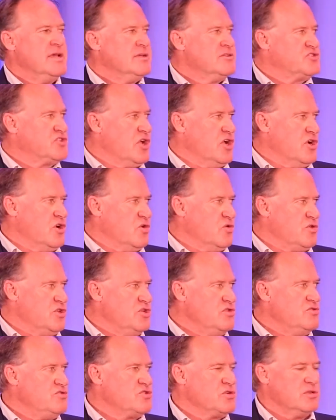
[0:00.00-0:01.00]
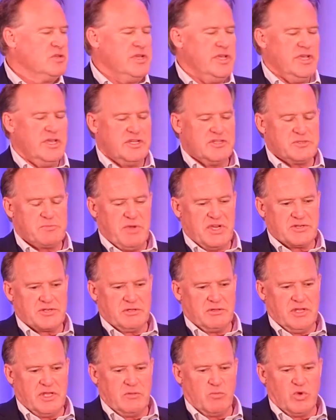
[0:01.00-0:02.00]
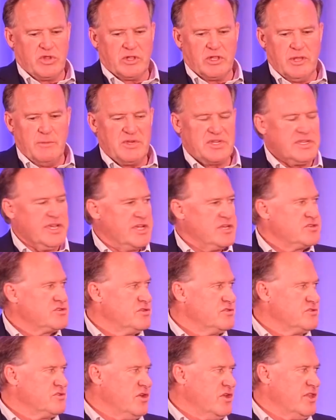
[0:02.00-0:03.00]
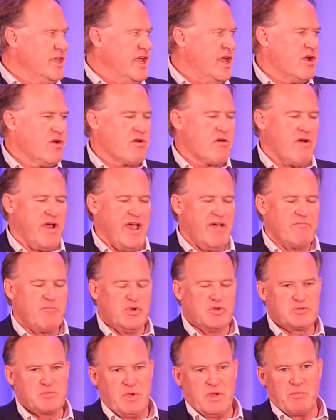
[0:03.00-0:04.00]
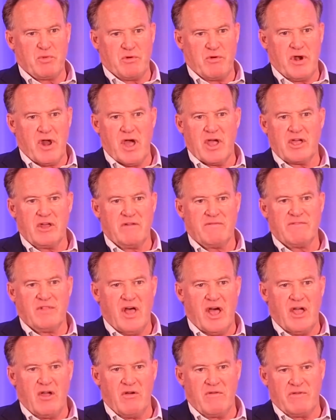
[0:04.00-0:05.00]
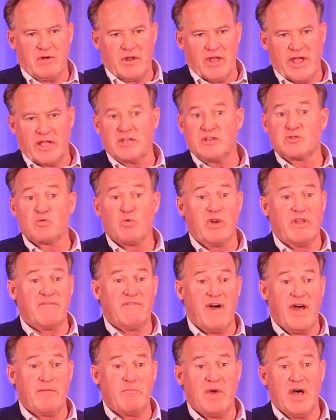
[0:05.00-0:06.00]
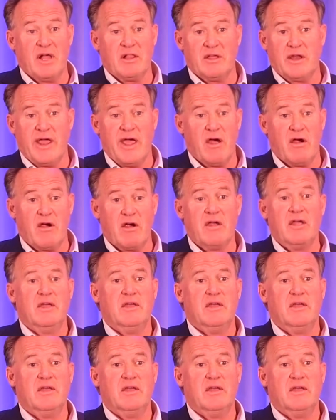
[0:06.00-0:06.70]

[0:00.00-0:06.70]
So usually, and especially with limitations on the aircraft, most people are not going to fly over like a 25 mile an hour,